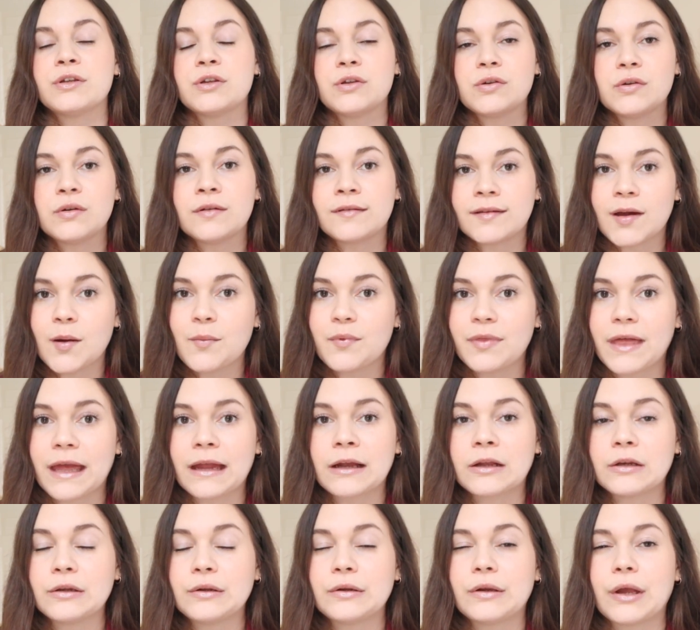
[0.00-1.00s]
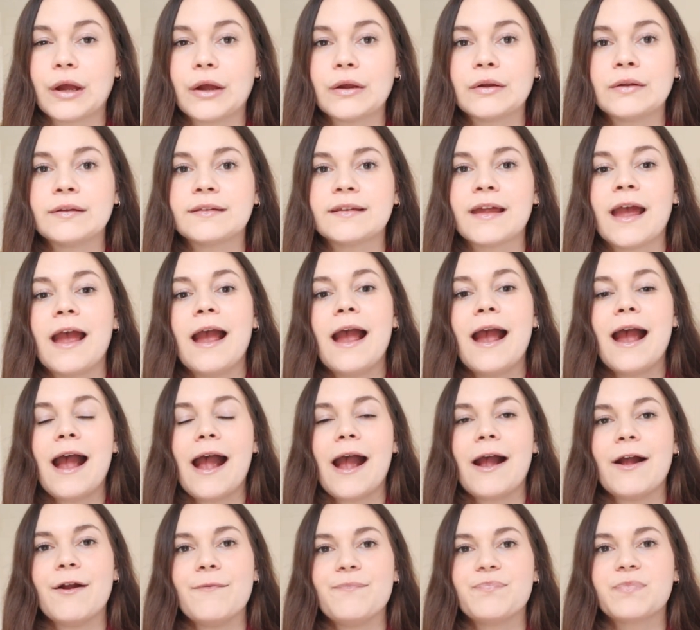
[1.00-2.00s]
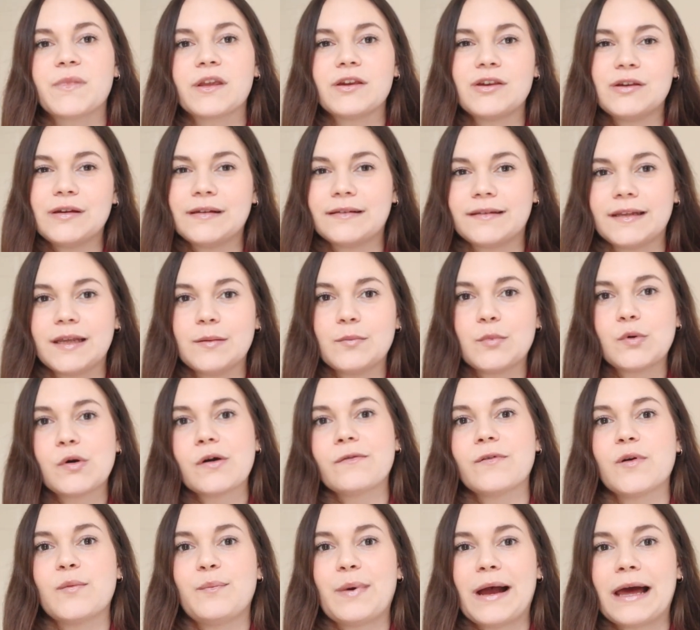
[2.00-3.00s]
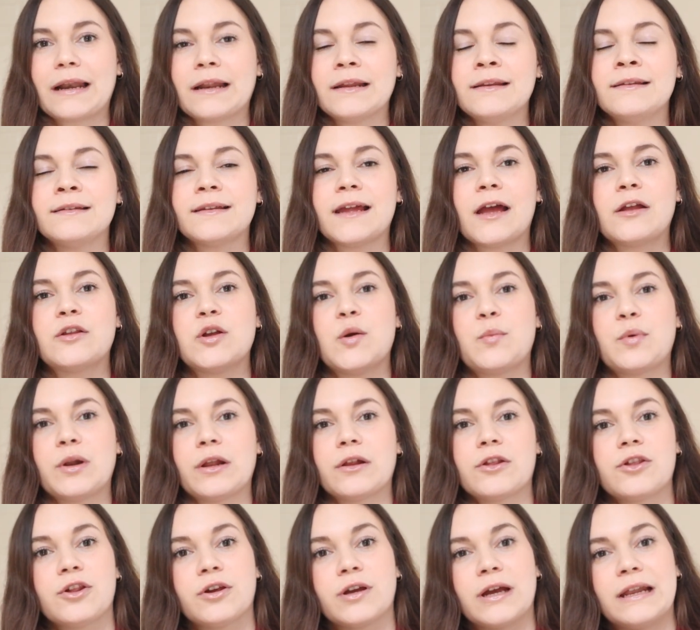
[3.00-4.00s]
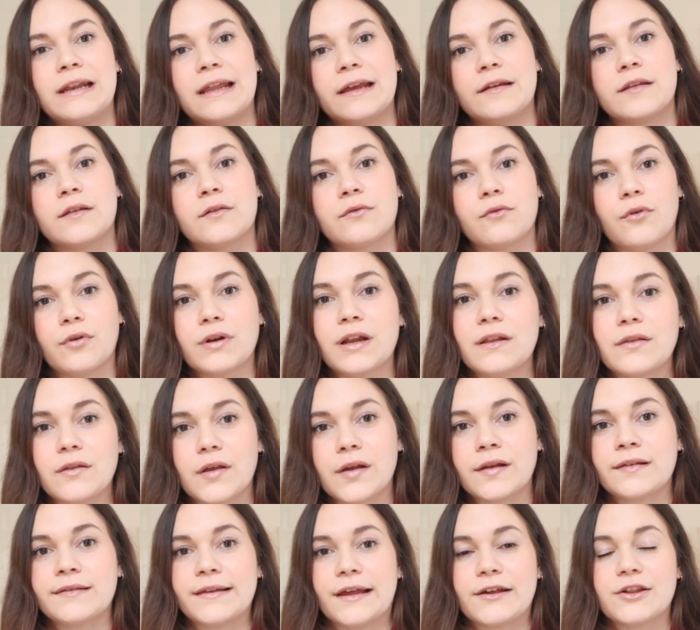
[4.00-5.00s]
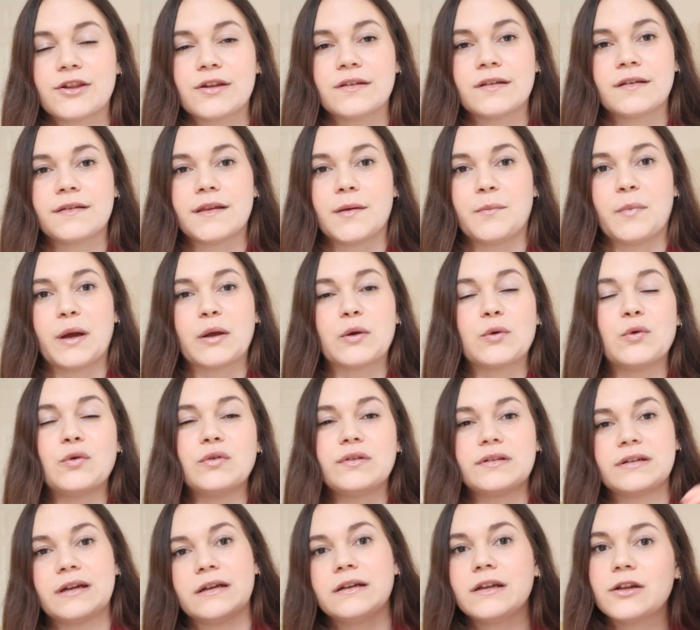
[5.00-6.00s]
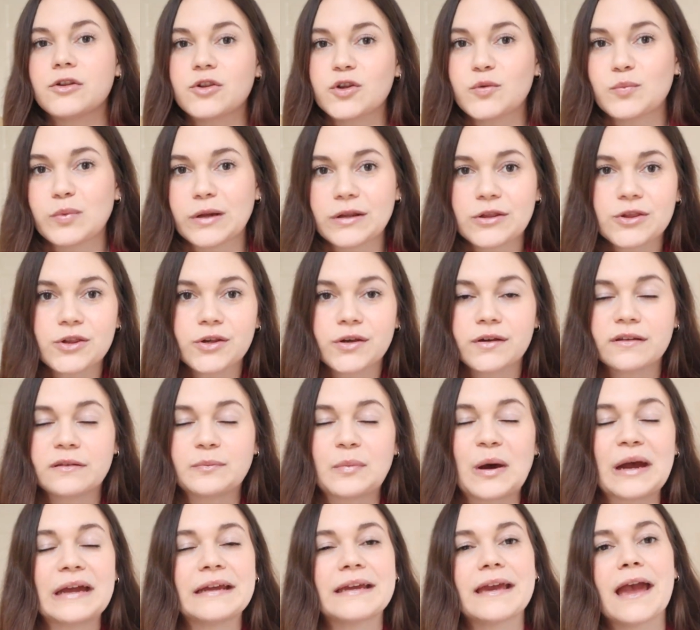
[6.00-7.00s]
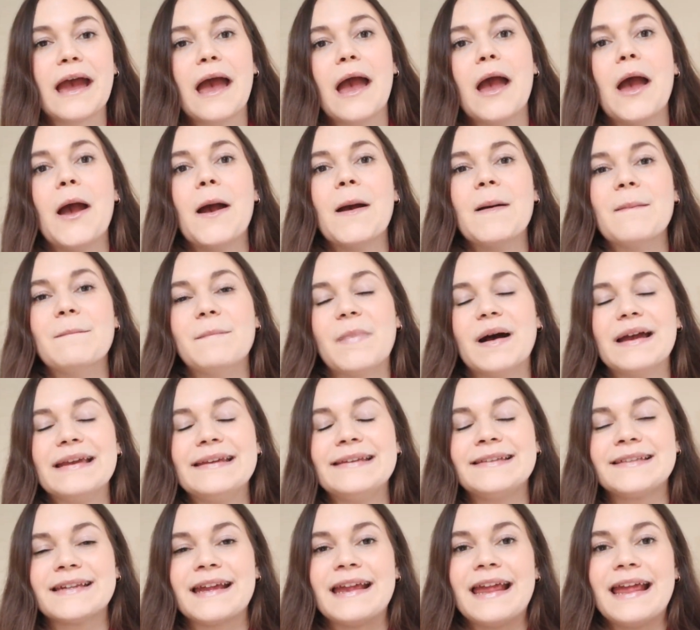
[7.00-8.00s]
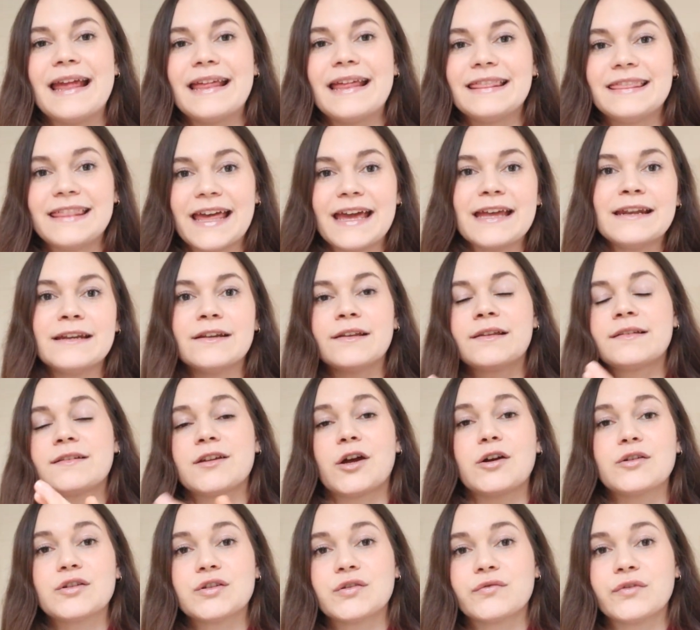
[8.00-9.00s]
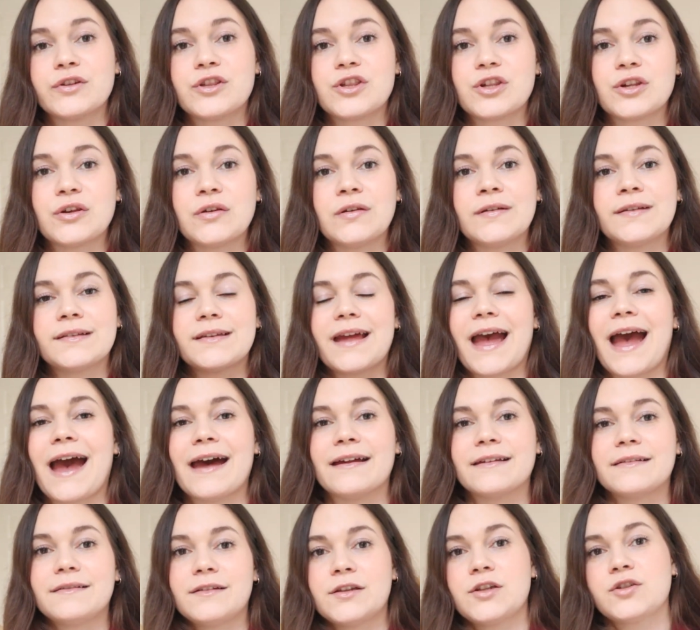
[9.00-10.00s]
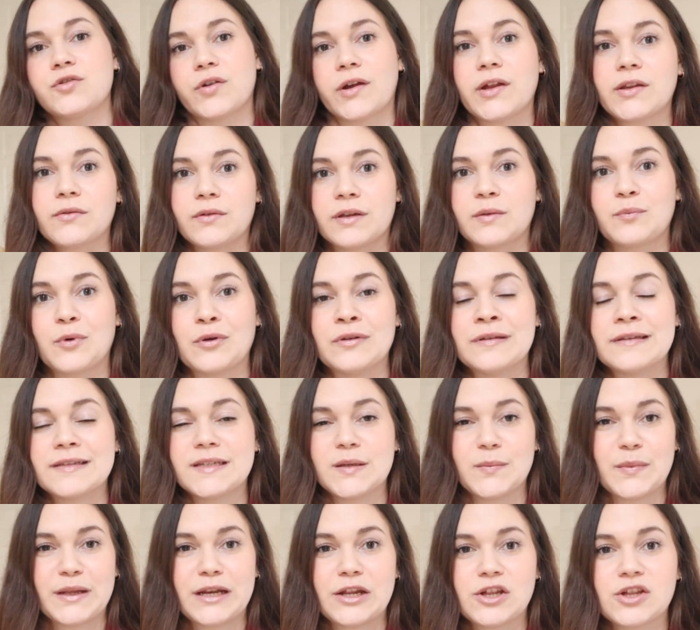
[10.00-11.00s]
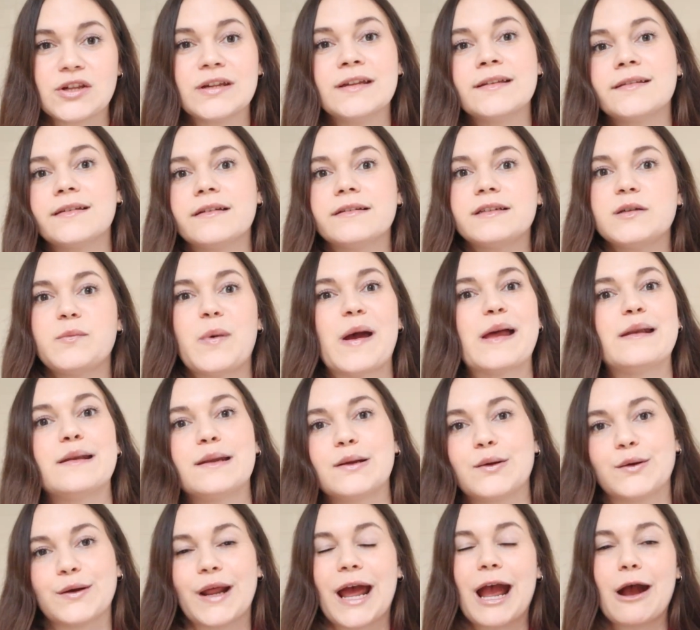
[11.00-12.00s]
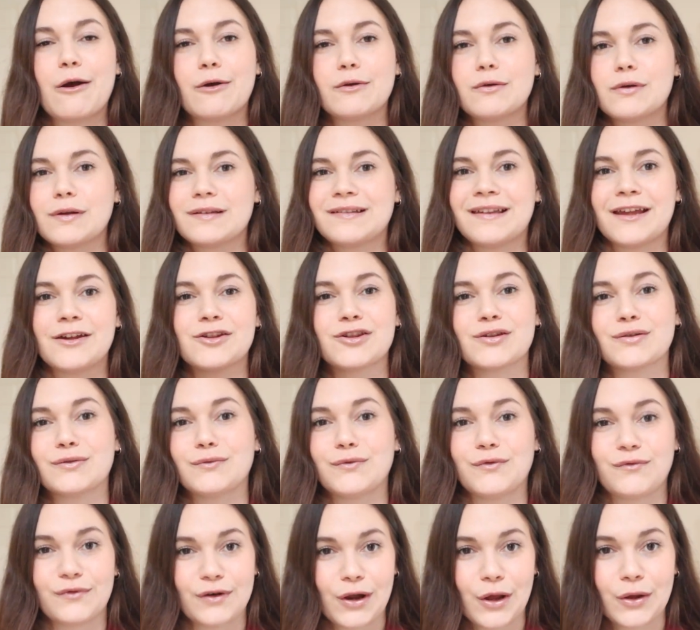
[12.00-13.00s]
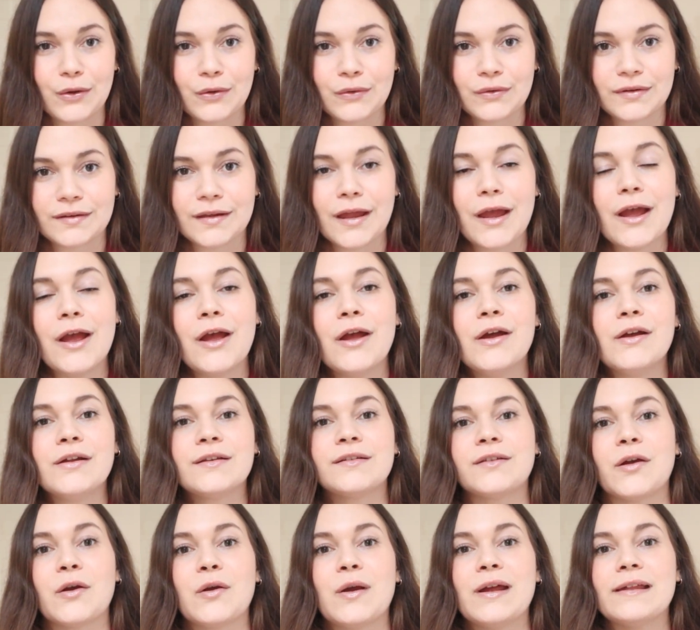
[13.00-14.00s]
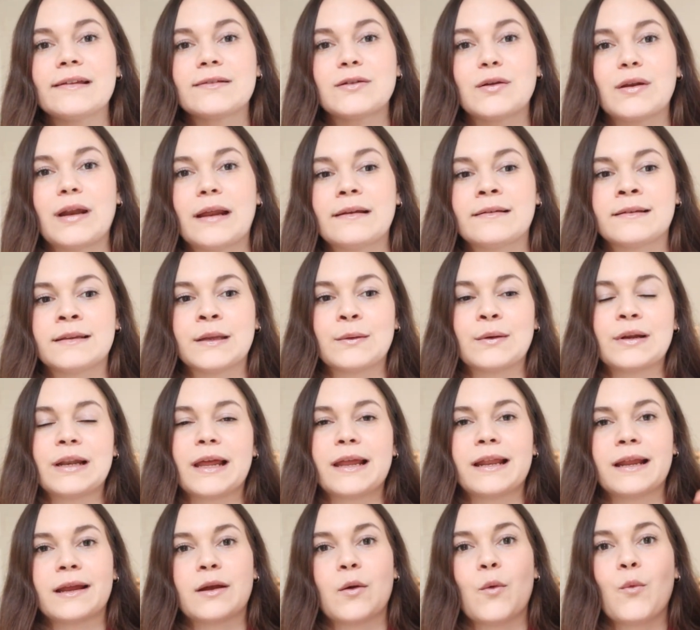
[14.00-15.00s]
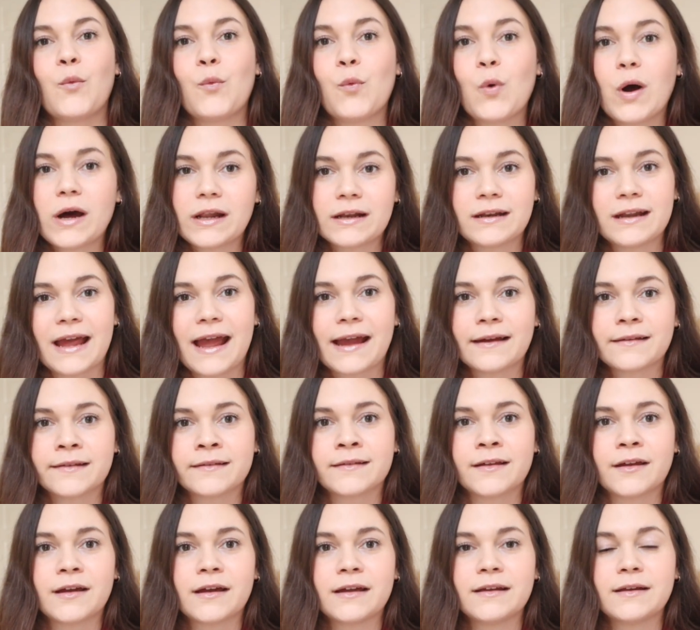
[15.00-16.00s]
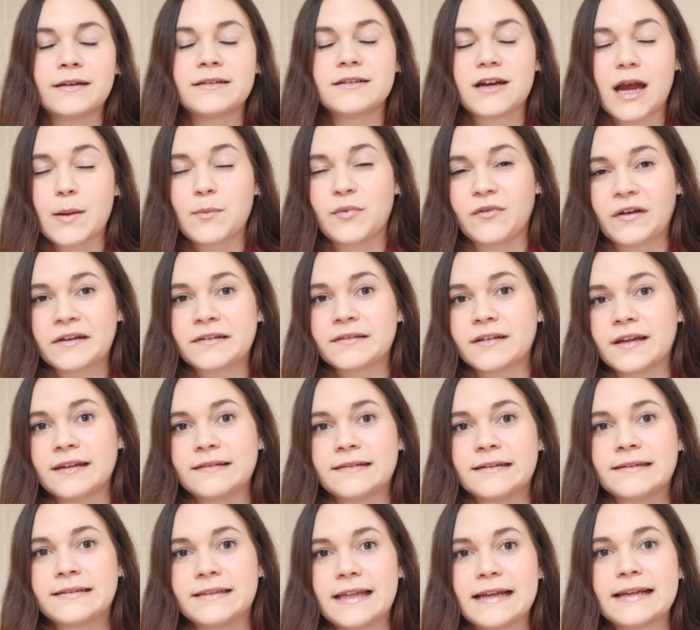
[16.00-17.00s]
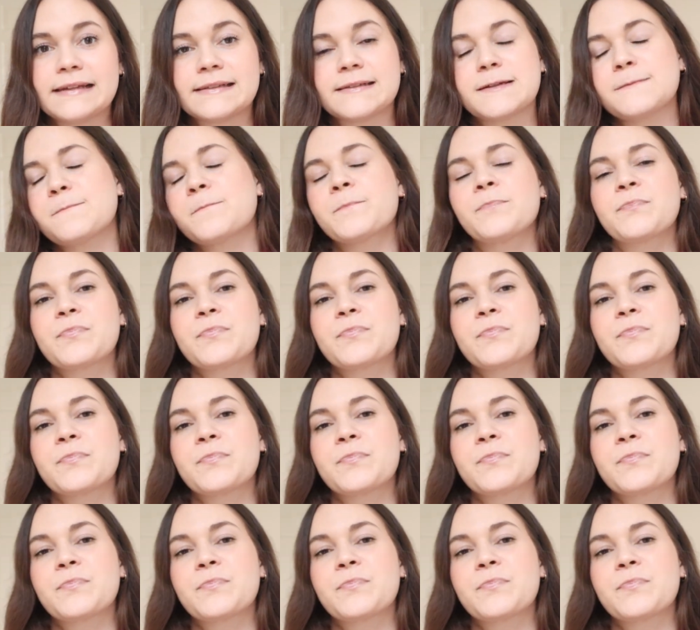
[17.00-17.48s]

to use up that glucose, um, you see more of a balance, and your blood sugar later on in those sessions that might cause an initial blood sugar spike might then start to reduce as the stress response diminishes, depending on how your session flows. So it's not necessarily like one exercise type of exercise is this